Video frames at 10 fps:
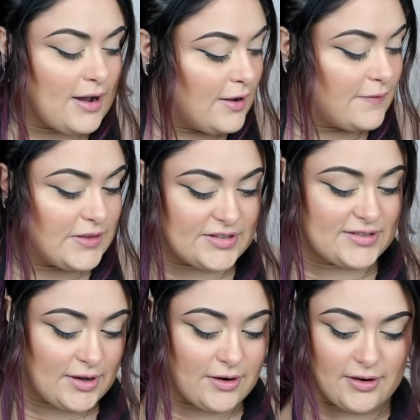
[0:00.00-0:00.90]
of the
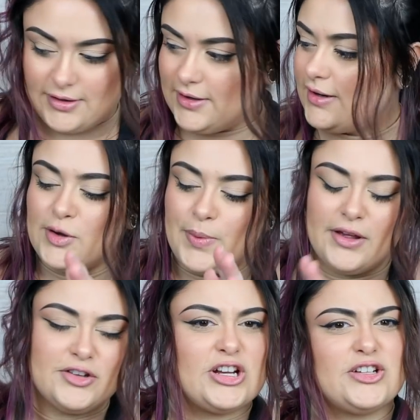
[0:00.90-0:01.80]
star. I'll
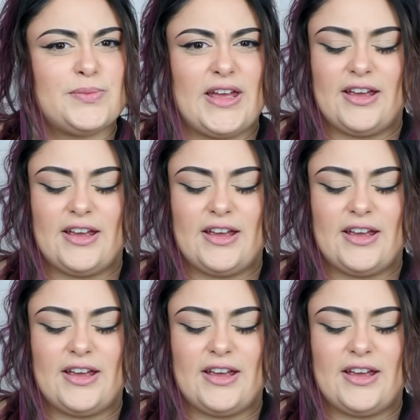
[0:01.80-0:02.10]
probably change up the